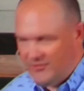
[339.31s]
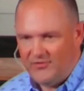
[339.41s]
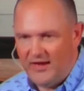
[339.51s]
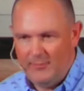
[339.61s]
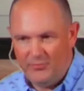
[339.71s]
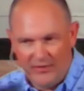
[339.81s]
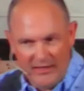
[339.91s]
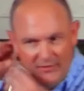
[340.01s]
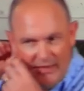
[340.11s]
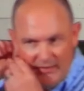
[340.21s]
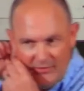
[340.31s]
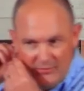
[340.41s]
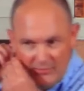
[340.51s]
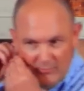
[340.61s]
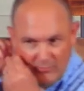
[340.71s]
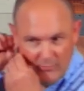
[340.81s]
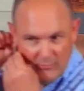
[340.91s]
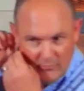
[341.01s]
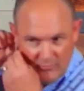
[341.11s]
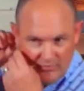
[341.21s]
the same thing that
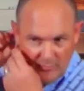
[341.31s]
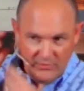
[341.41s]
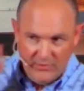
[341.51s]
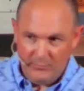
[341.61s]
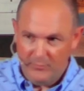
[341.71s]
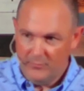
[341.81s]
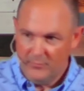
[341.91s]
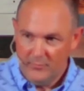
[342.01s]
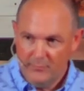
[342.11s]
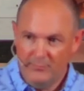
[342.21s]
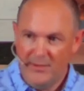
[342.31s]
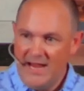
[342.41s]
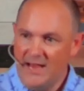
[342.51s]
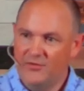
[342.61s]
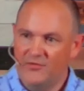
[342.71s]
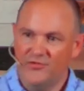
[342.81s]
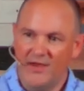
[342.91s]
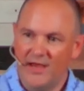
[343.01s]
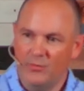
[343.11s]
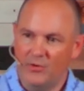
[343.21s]
some of the bands
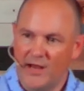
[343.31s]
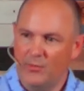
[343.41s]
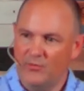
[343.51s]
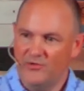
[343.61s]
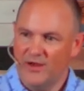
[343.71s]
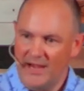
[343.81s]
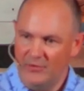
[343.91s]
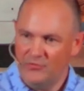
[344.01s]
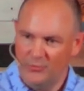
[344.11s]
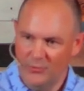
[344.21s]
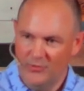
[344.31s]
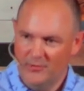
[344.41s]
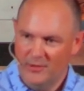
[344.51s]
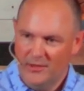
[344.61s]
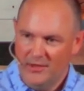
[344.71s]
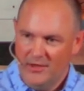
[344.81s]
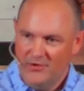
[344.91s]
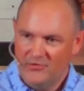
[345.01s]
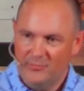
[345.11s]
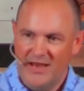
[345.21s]
said when I was in high school.
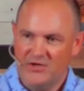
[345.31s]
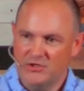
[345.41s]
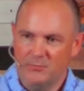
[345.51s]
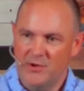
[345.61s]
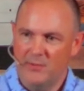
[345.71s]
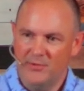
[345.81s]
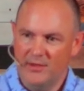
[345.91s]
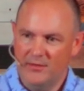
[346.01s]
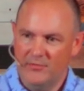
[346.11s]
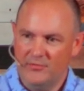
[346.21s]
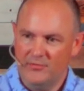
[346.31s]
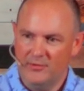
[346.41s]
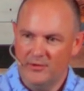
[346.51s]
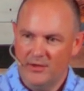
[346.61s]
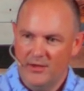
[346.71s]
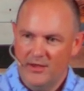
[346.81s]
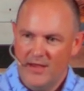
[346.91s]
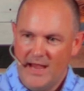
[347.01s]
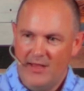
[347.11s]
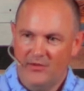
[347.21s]
Smashing Pumpkins,
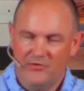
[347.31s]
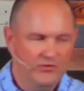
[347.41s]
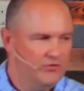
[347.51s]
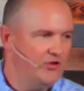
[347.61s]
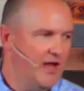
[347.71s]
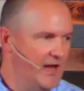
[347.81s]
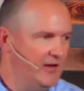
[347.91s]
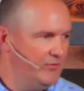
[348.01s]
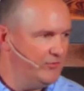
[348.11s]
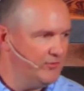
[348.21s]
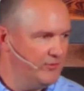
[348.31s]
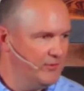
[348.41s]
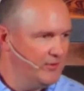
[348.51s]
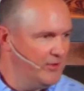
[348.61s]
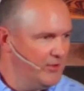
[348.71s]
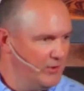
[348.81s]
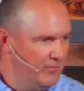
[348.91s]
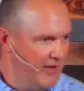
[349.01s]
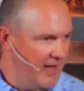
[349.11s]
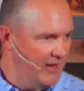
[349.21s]
Alice in Chains,
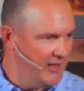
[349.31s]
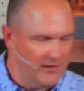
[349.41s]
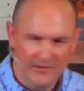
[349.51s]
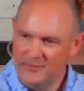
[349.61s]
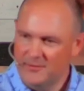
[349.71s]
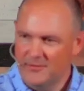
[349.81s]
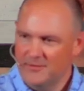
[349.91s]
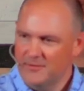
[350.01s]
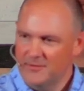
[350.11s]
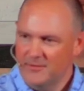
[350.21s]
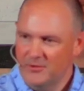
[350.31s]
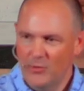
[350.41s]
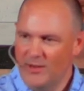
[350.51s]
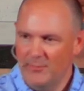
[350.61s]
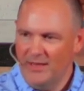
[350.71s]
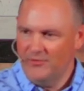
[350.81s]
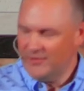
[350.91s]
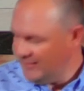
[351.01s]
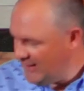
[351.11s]
Nirvana. No amens on